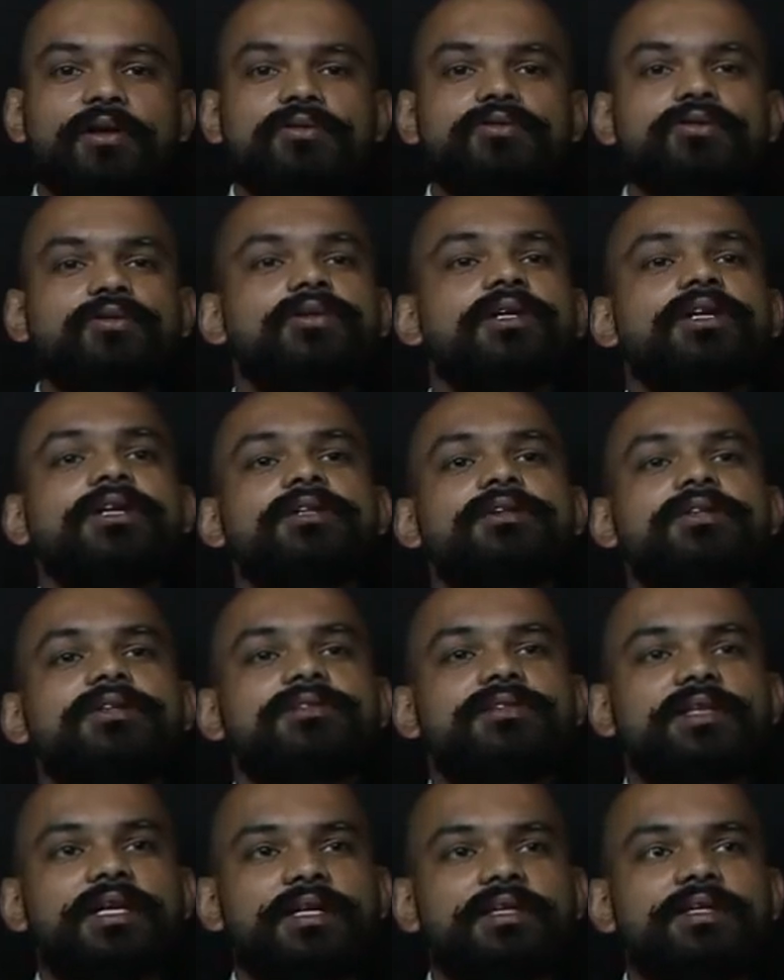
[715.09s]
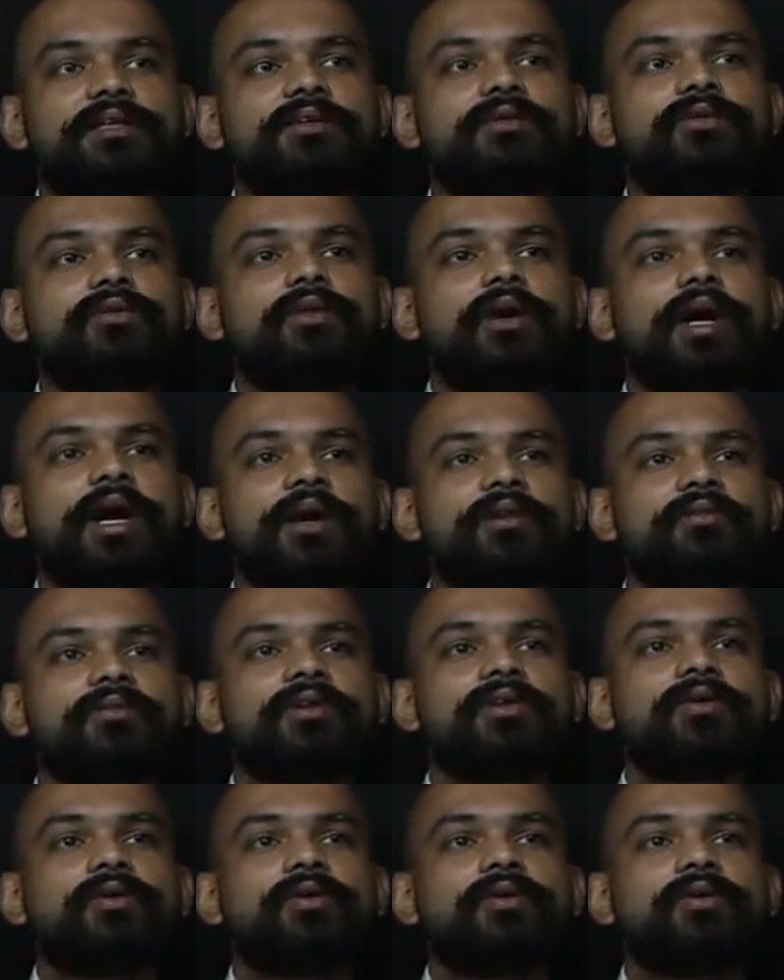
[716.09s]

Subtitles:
So they decided to have a